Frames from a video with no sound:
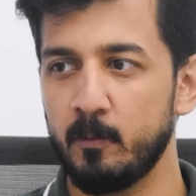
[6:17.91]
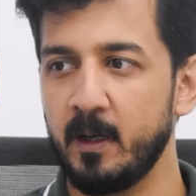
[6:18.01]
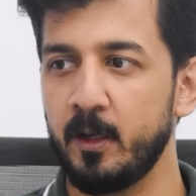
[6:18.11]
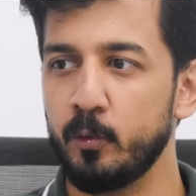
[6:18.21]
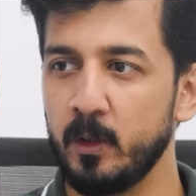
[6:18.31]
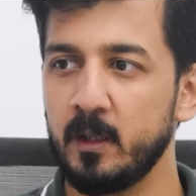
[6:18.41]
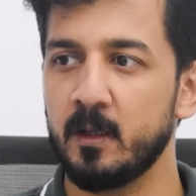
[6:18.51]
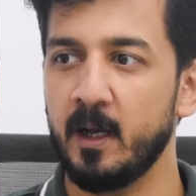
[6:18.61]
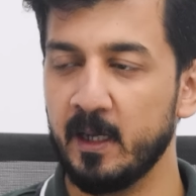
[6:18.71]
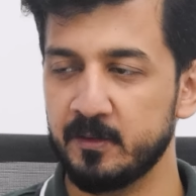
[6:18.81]
while doing the
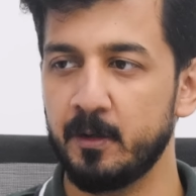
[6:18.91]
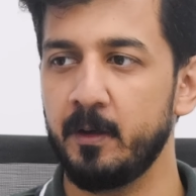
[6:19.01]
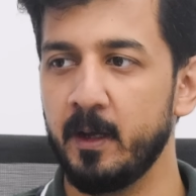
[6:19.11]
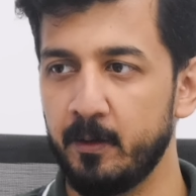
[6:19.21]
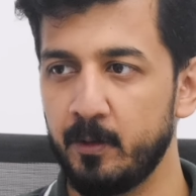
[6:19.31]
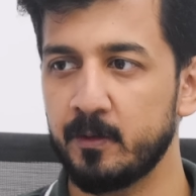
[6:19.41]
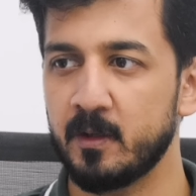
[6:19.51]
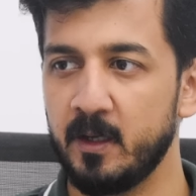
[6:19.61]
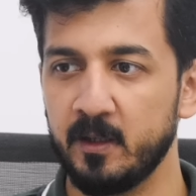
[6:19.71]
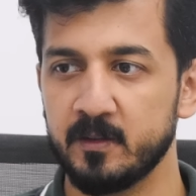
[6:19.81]
hazard and risk
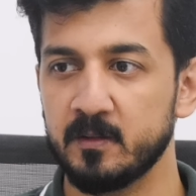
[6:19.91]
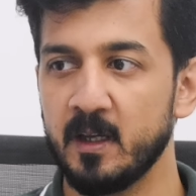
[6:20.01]
analysis,